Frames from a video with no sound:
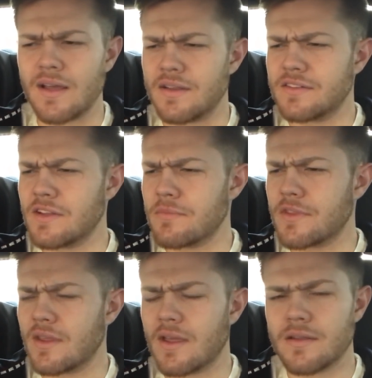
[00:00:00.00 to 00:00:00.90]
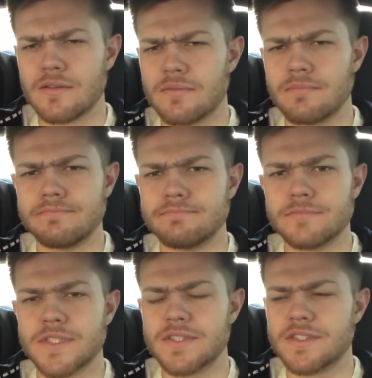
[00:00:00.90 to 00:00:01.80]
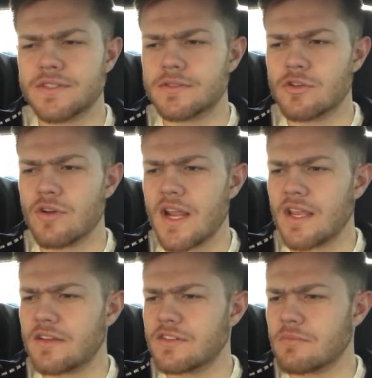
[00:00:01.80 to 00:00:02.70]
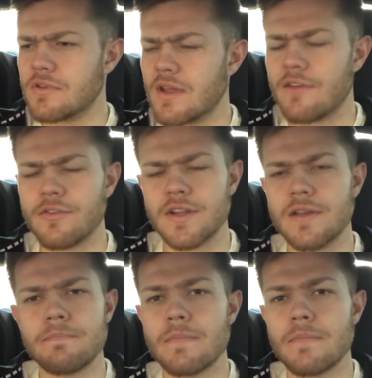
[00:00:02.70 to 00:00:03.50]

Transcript: something crank, something I forget.